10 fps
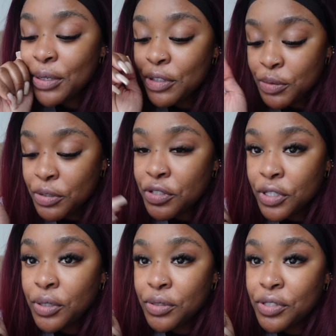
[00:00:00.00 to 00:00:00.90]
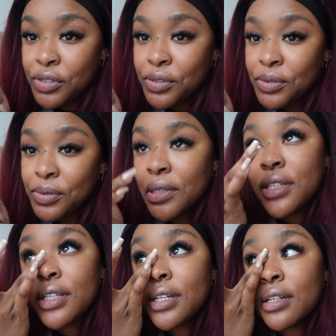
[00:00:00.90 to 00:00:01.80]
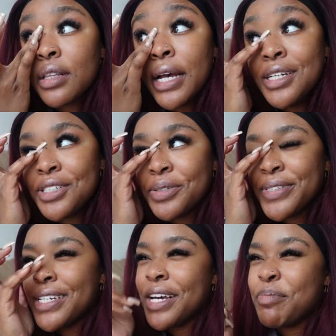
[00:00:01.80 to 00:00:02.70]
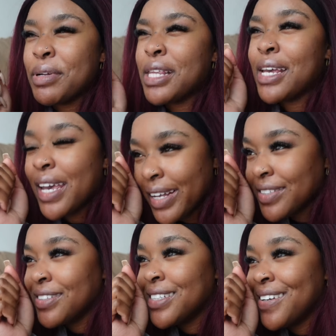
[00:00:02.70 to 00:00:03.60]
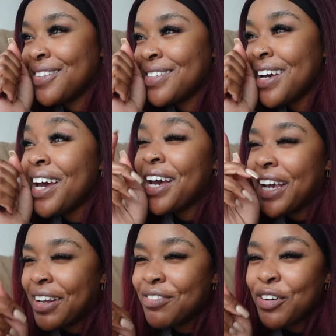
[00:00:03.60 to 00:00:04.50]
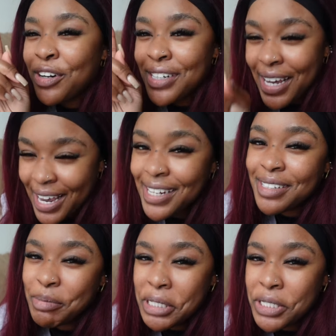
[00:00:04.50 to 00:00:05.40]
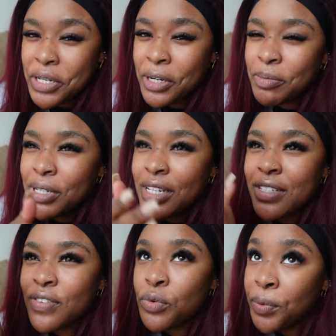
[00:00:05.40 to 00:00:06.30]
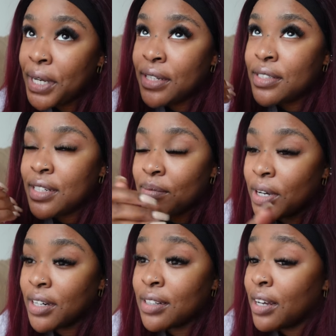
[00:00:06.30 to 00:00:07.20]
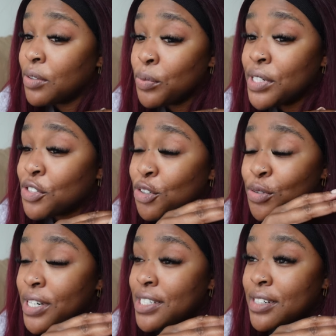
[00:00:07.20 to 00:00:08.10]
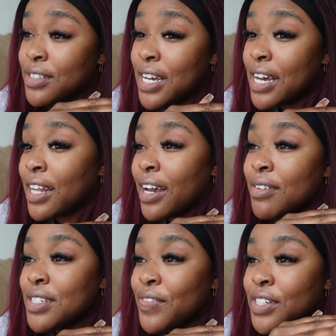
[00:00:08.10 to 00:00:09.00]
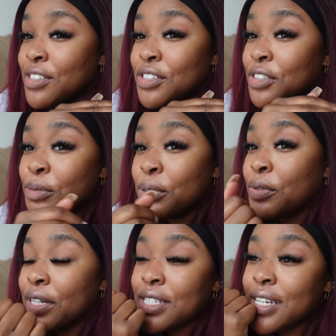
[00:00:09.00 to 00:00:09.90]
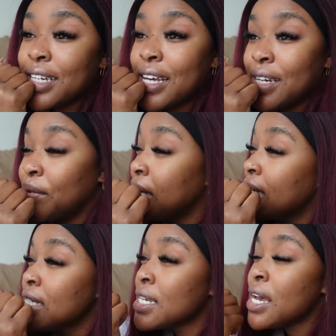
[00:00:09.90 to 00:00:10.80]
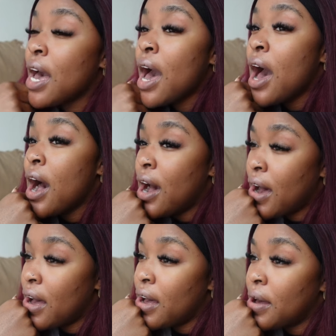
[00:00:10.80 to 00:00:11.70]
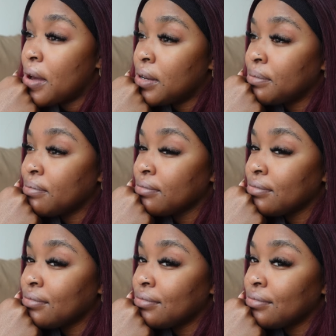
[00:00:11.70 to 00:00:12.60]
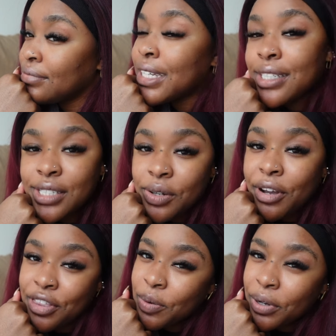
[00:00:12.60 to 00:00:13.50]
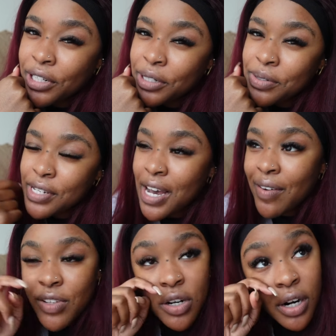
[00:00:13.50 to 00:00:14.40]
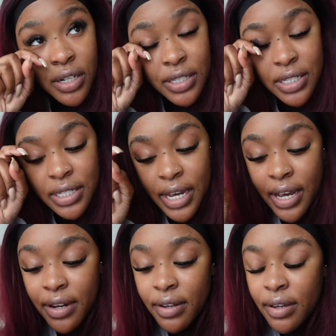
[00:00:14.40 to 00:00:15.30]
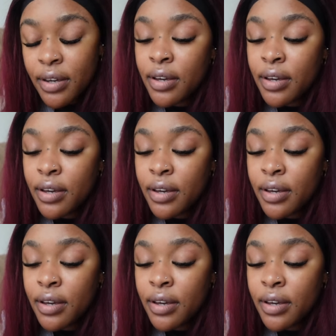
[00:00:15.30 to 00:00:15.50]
We're supposed to go to the light show tonight, but they canceled it in Vaughan and in Mississauga because of the wind. I'm not gonna lie, the wind is crazy outside. Like, I was even concerned about going inside anyways. So I think we're gonna go see Avatar instead.